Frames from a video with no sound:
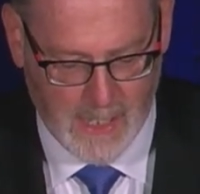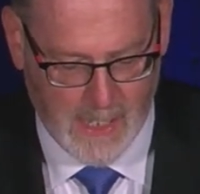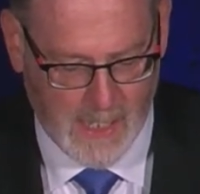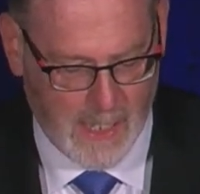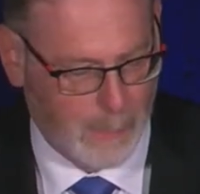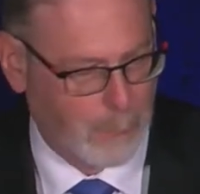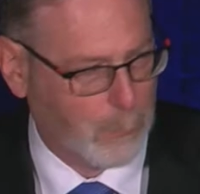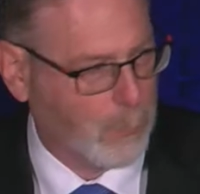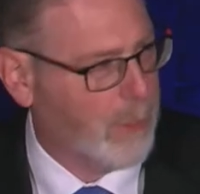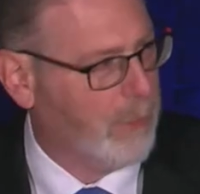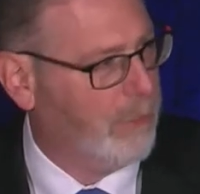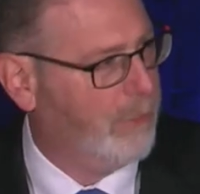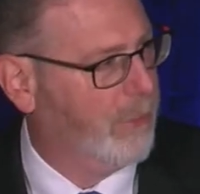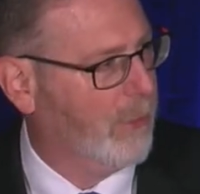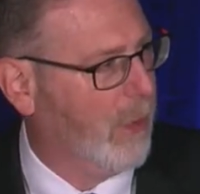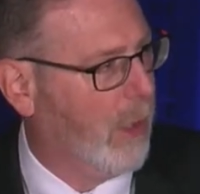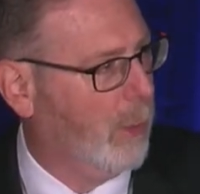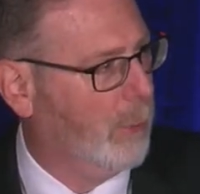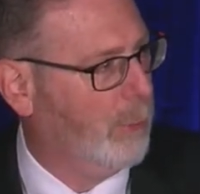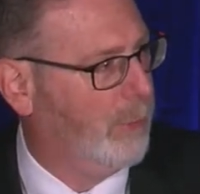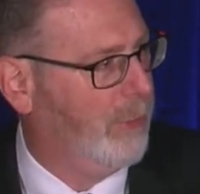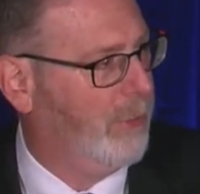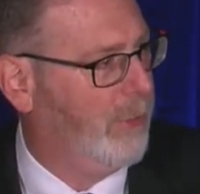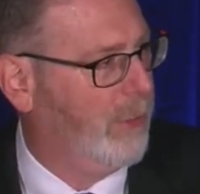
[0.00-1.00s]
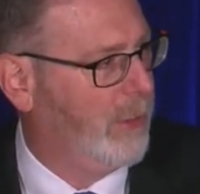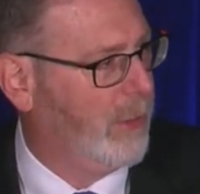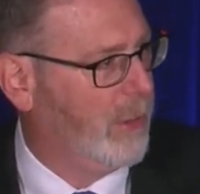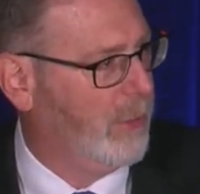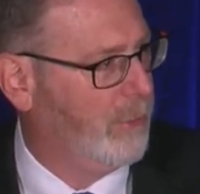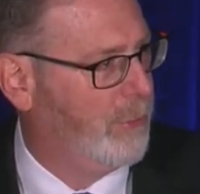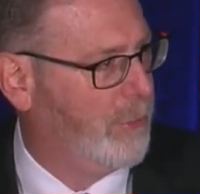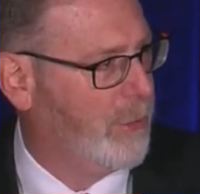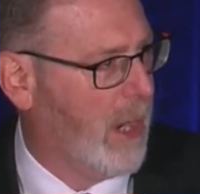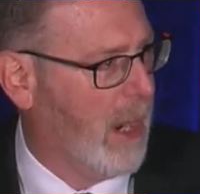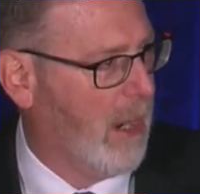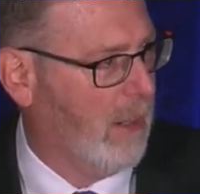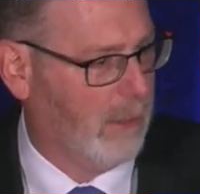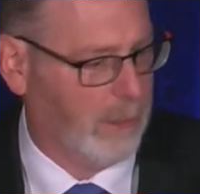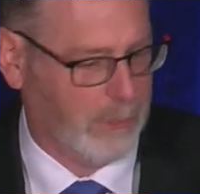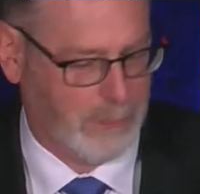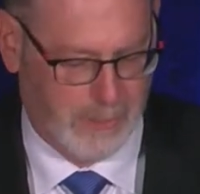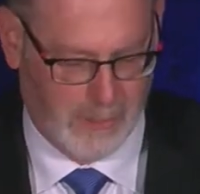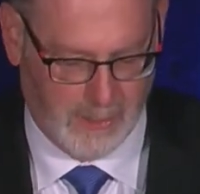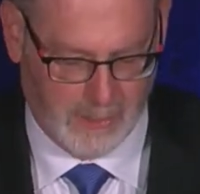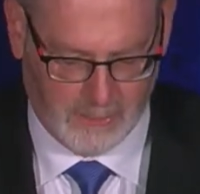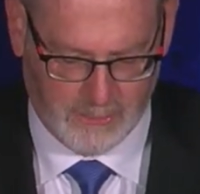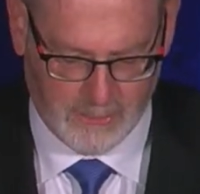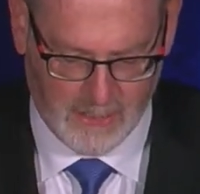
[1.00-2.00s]
and results in these
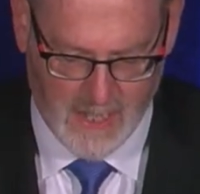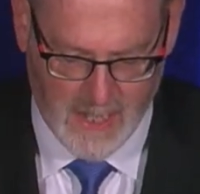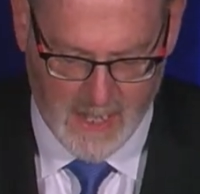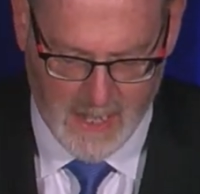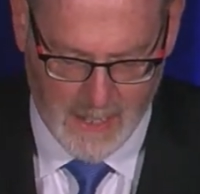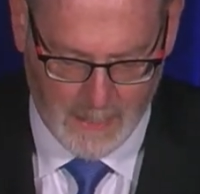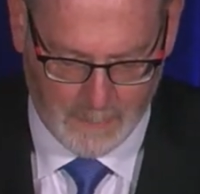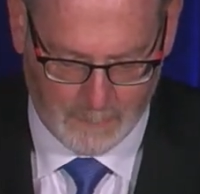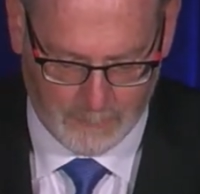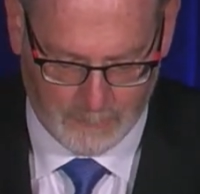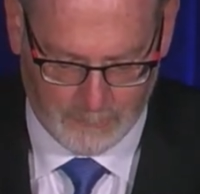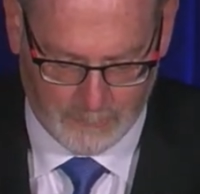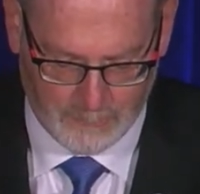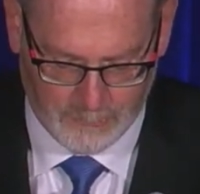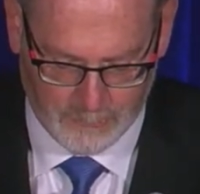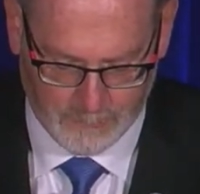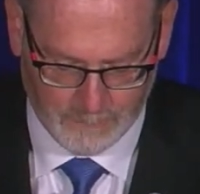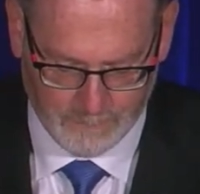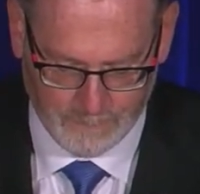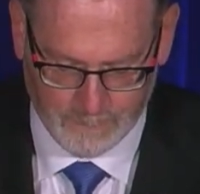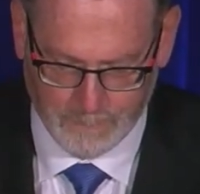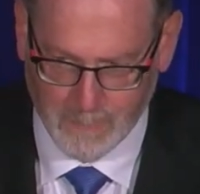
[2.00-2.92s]
challenging times.